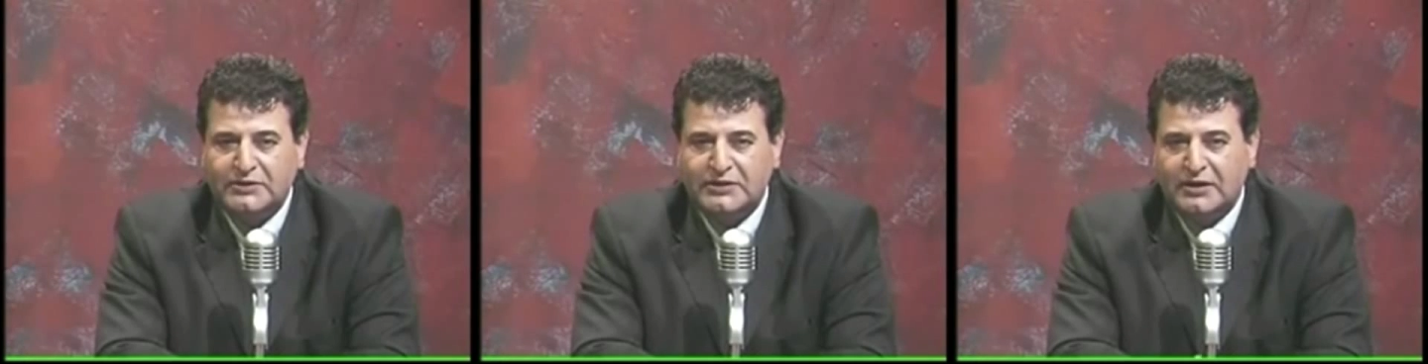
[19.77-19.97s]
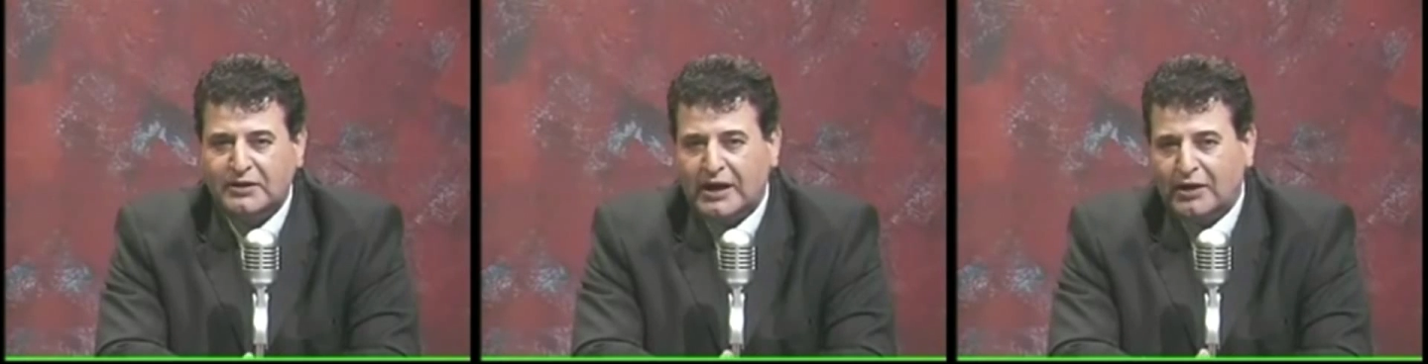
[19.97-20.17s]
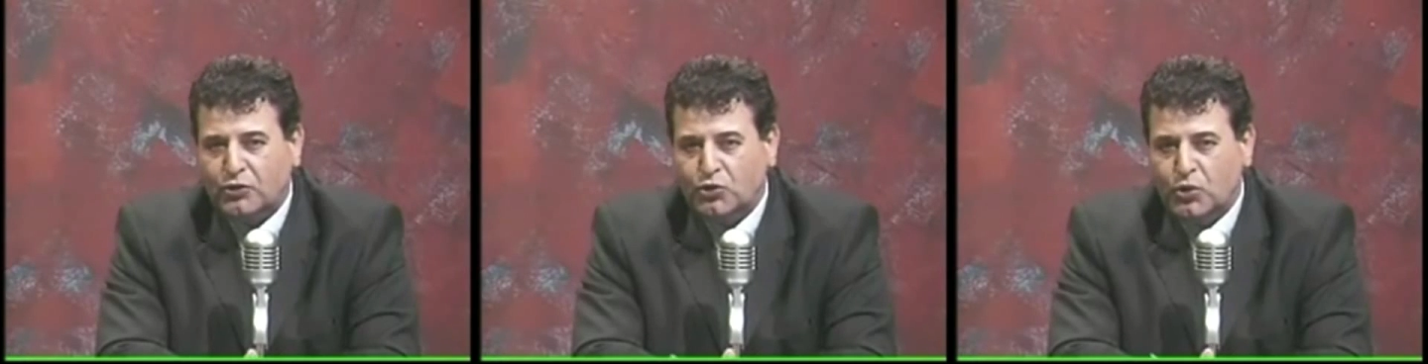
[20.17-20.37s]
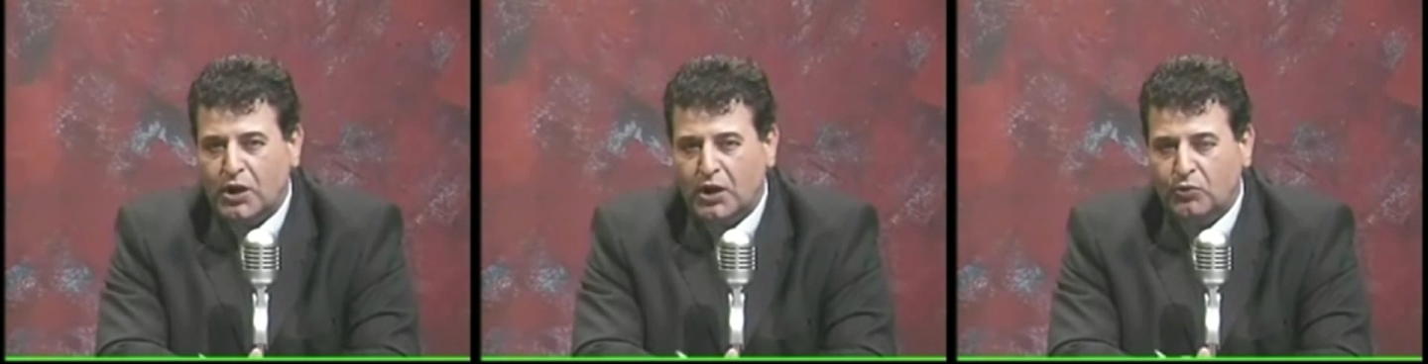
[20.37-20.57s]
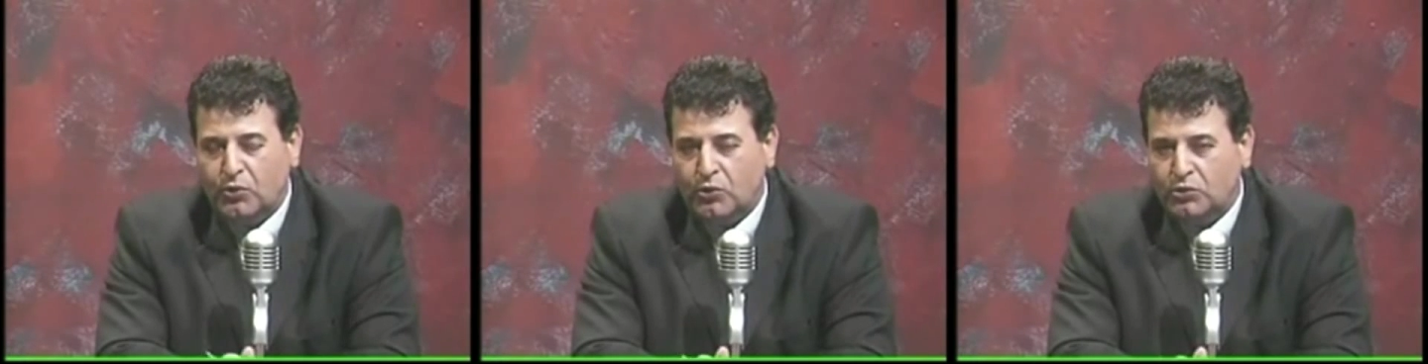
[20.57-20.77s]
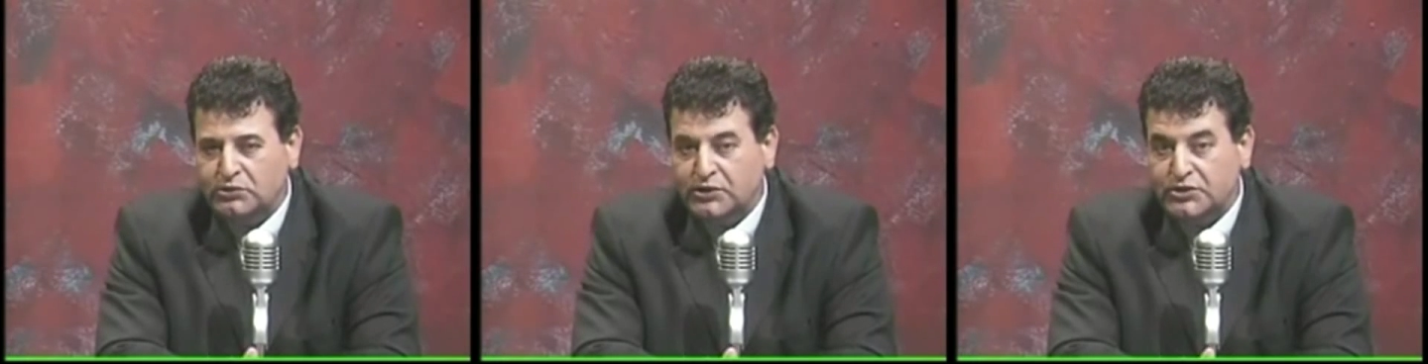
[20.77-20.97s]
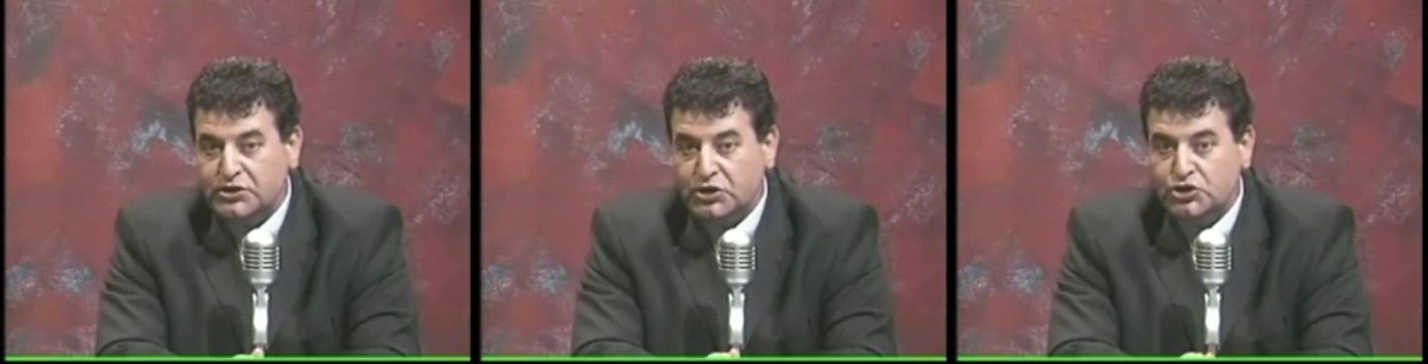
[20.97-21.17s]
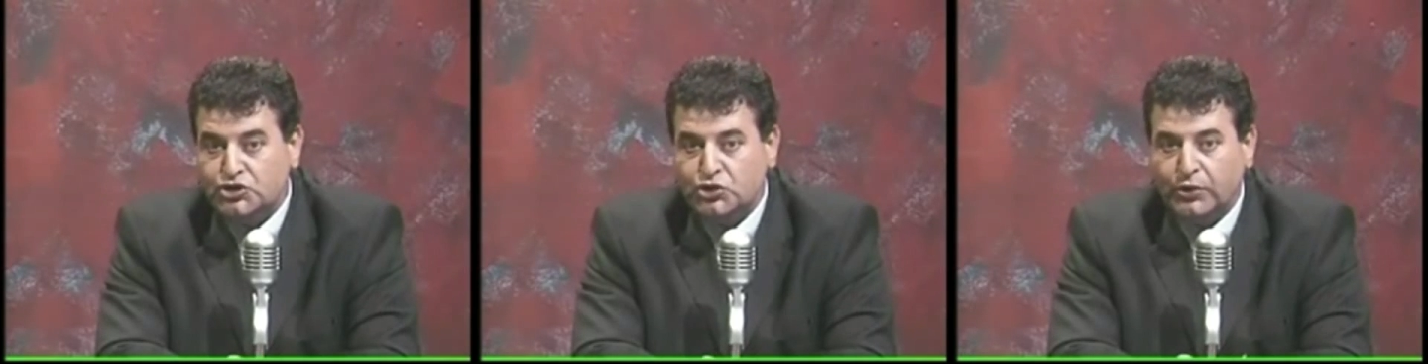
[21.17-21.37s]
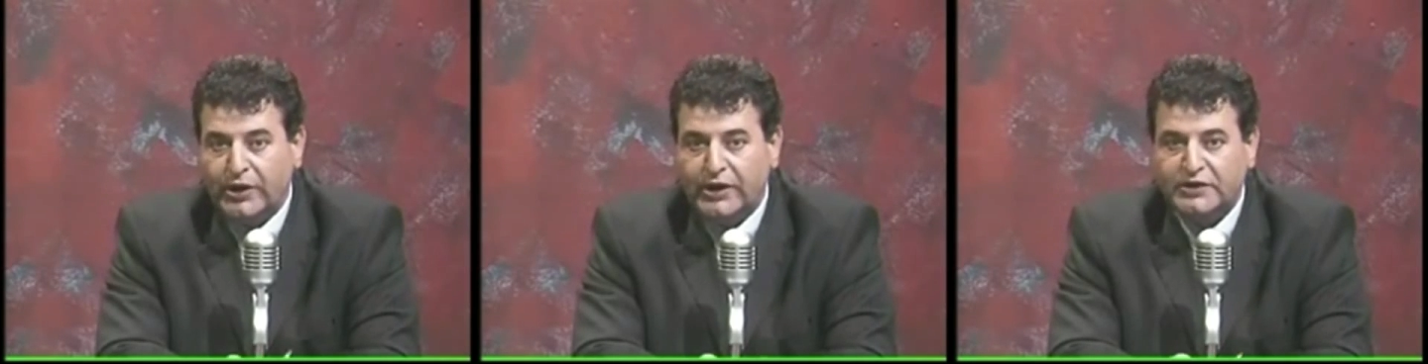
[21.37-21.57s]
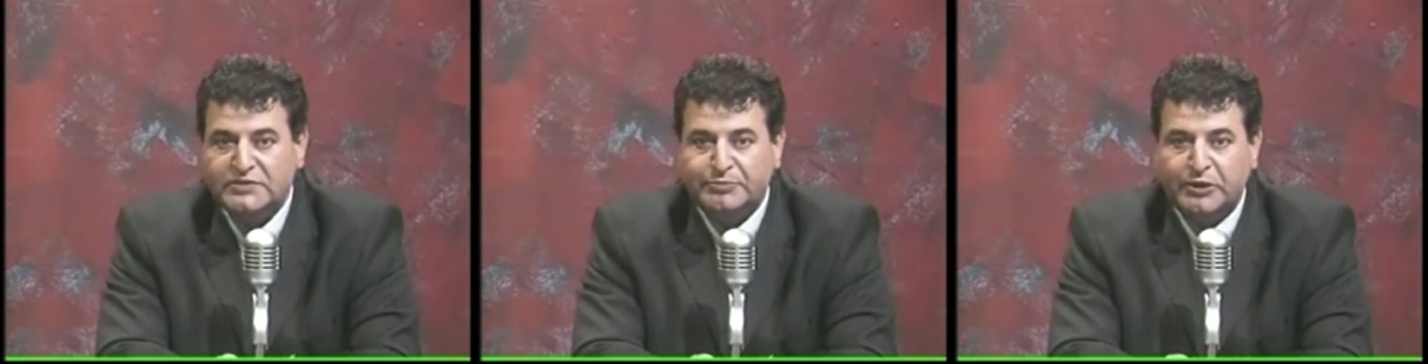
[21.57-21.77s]
I don't know how old this issue
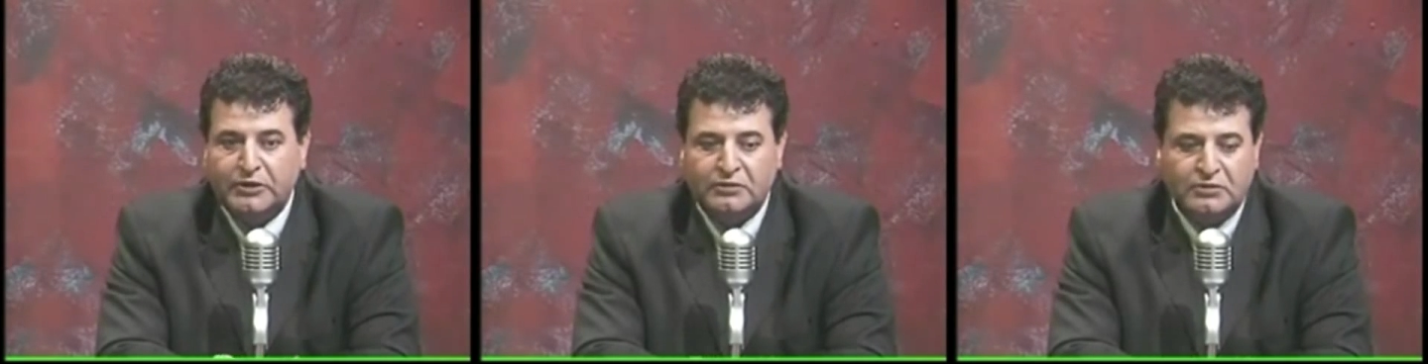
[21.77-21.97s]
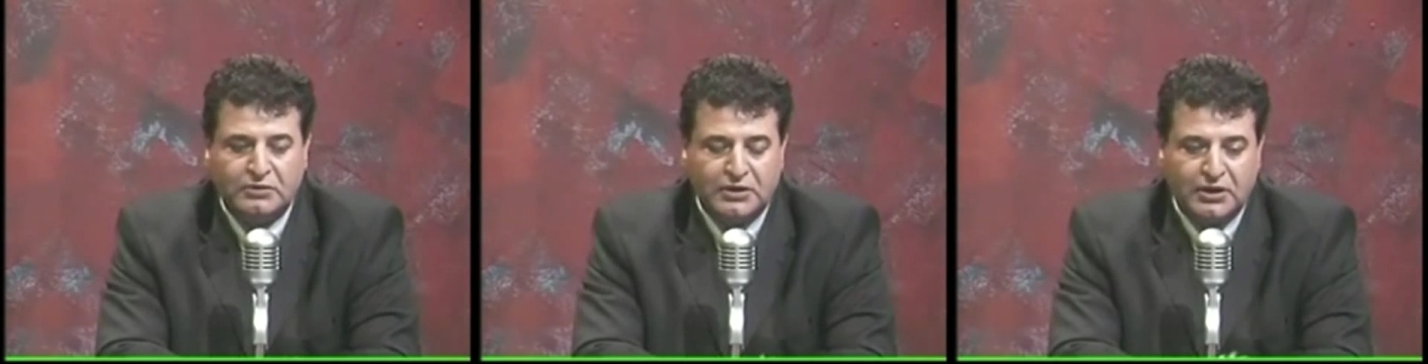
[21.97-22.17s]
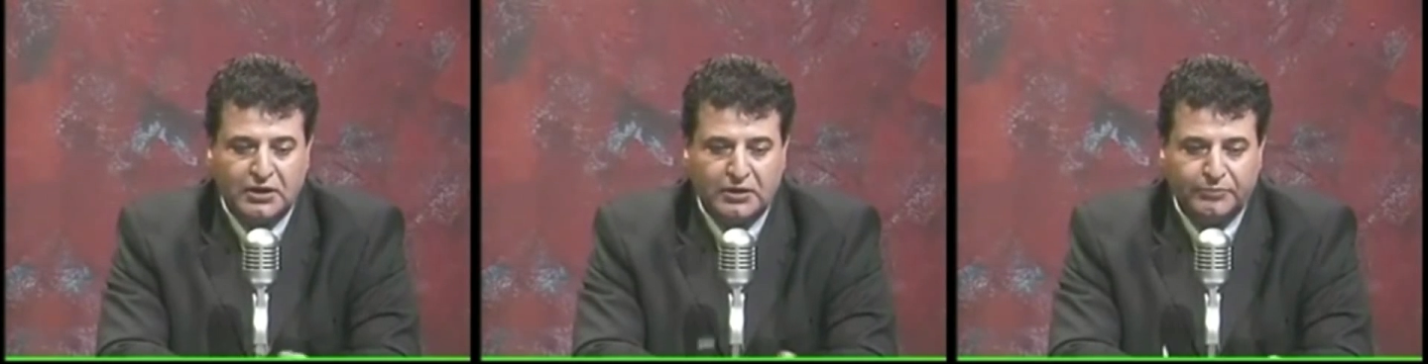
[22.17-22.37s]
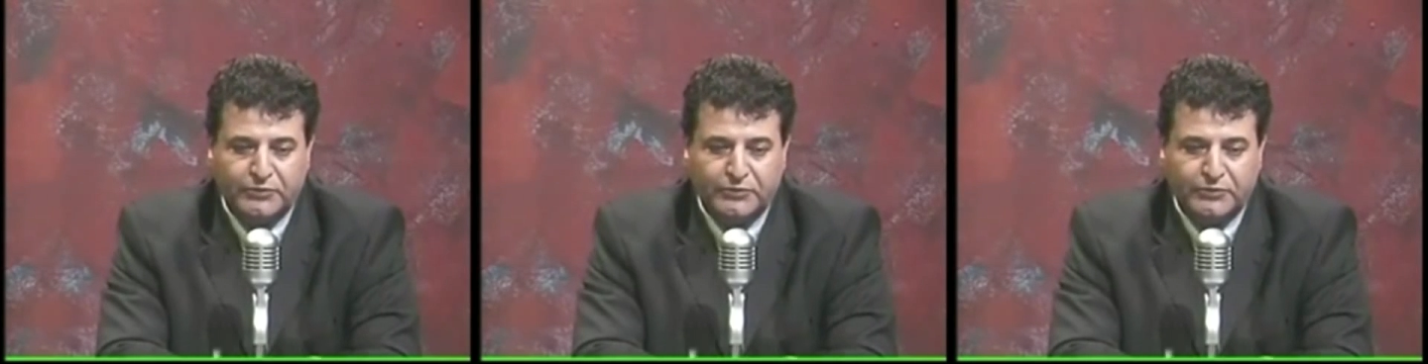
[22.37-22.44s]
is, but, uh,